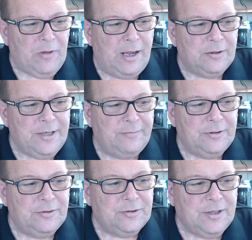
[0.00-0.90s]
I was
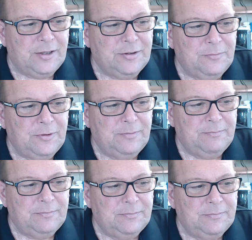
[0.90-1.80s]
having a discussion with
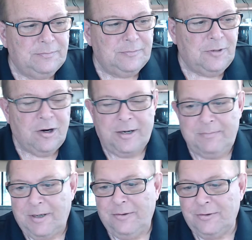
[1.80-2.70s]
Art,
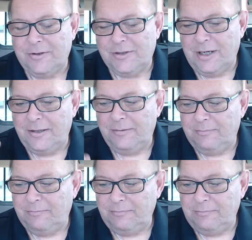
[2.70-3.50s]
my oldest son, and